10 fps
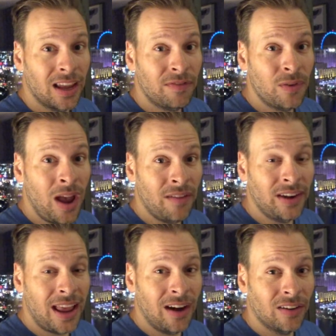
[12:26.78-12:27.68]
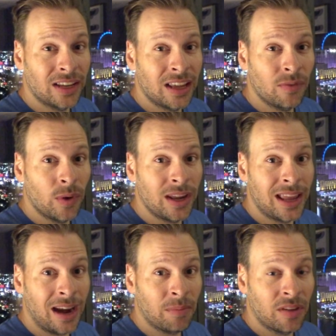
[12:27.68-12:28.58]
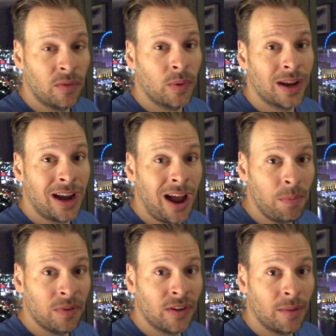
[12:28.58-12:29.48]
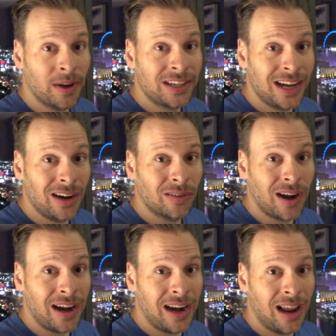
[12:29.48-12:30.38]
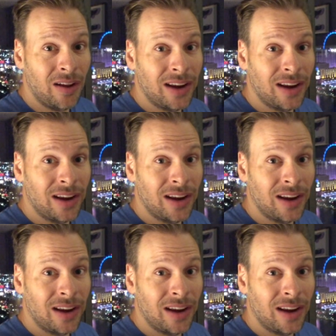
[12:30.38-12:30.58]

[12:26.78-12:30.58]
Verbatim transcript: If you haven't entered the giveaway yet, I'm giving away a copy of it on my channel right now.